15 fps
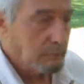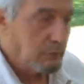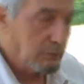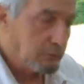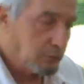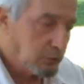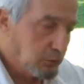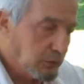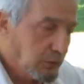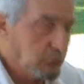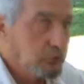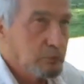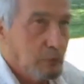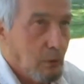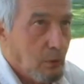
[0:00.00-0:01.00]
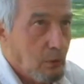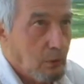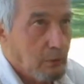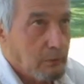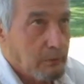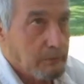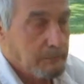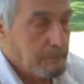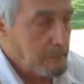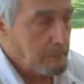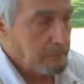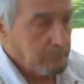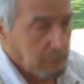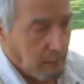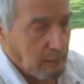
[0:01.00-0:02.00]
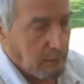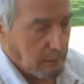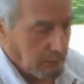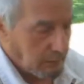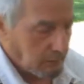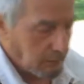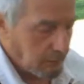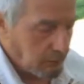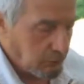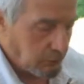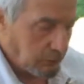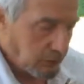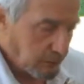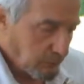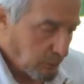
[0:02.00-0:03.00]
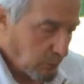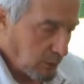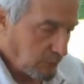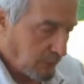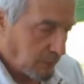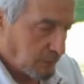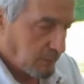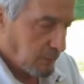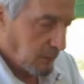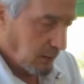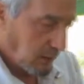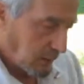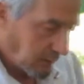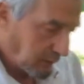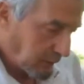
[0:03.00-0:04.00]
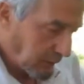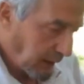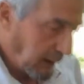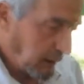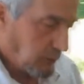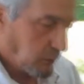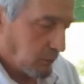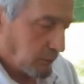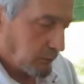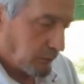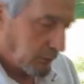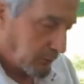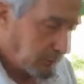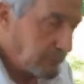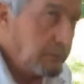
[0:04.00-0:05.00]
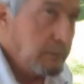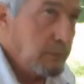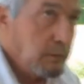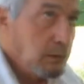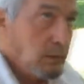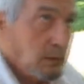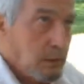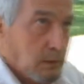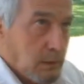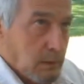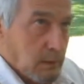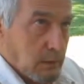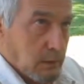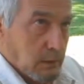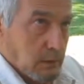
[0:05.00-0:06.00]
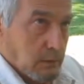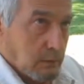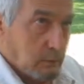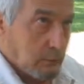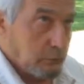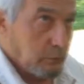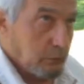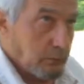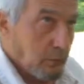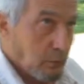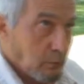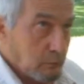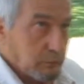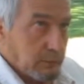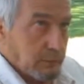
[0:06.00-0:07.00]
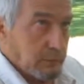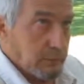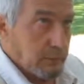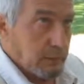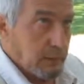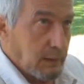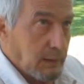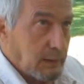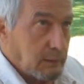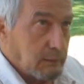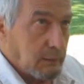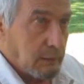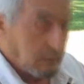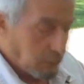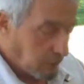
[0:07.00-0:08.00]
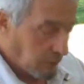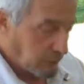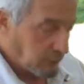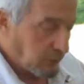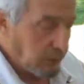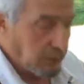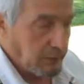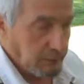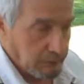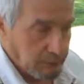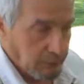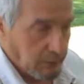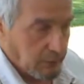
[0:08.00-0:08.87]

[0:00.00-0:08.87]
But if the tree is smaller, and then you get more of an angle on your bolt, and thusly it